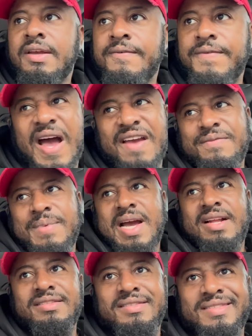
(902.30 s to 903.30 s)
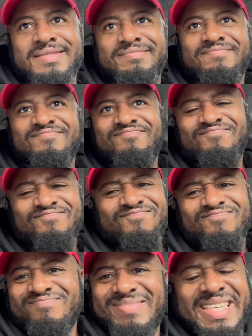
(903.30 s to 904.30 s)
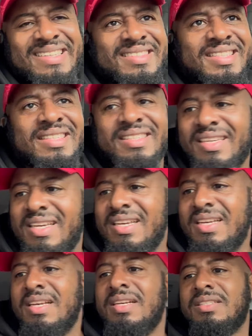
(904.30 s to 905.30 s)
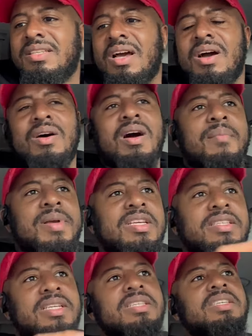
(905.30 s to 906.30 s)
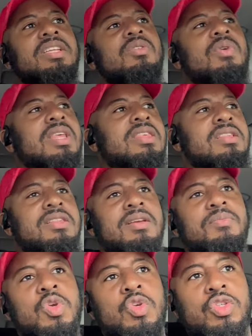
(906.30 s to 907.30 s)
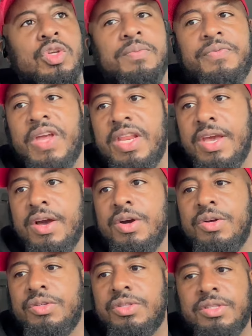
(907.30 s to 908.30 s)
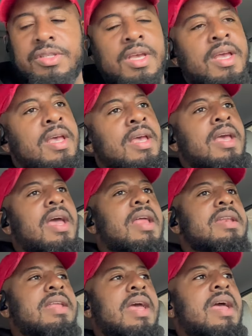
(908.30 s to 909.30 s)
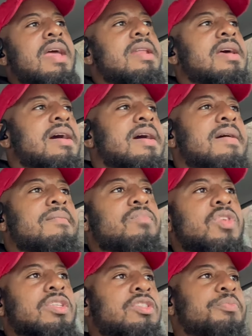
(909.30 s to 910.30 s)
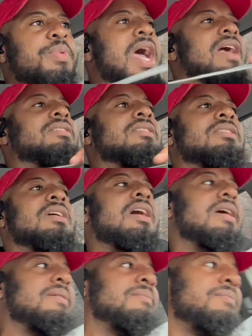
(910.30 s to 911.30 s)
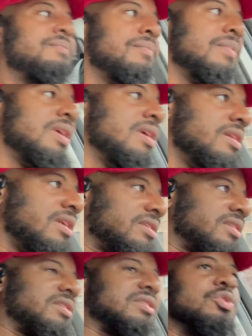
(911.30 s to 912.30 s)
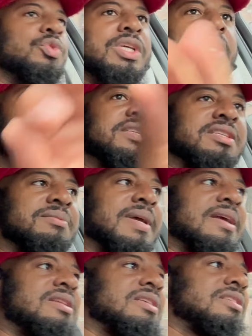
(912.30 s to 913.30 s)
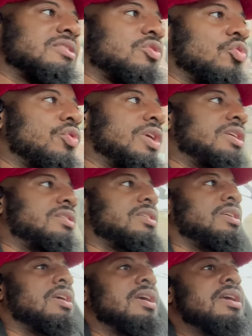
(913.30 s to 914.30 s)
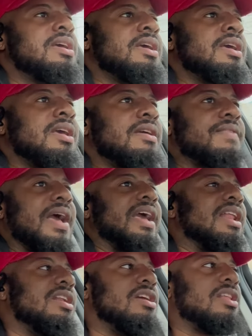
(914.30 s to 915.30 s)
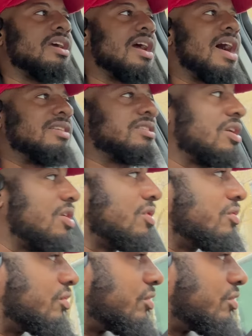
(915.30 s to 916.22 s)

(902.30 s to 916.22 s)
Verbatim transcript: Five miles, easy. So I'm gonna just continue watching some YouTube videos and then um, just to pass the time. This is too easy, man. This is too easy. If I get another Costco,